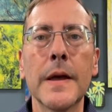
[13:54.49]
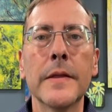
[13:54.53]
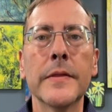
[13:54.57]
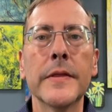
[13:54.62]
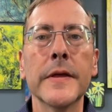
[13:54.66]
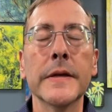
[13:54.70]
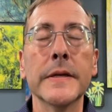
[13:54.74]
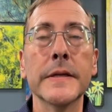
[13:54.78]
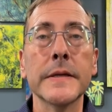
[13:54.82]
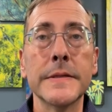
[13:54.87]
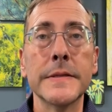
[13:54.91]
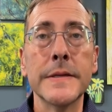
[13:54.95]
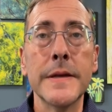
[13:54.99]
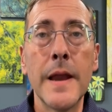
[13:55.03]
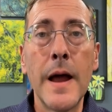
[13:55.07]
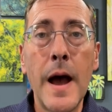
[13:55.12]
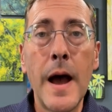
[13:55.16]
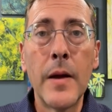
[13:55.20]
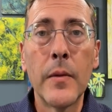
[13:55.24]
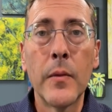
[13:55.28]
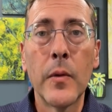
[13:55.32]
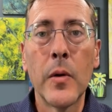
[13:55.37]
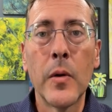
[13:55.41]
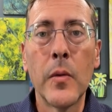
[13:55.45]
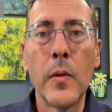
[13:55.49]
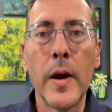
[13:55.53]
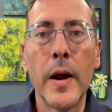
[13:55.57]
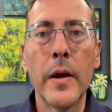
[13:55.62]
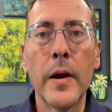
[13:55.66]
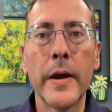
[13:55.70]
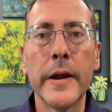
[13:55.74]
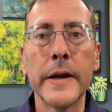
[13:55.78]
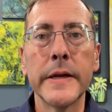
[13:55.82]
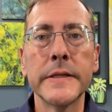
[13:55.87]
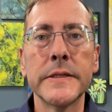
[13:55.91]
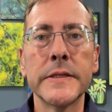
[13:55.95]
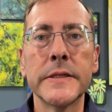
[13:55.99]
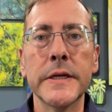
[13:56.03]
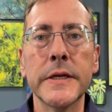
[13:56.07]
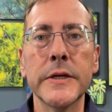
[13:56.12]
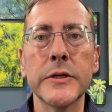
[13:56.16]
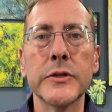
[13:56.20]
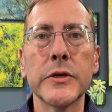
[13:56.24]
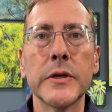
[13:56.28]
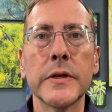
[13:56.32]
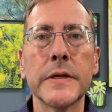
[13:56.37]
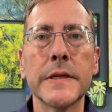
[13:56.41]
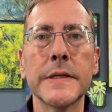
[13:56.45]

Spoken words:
that does not require anesthesia,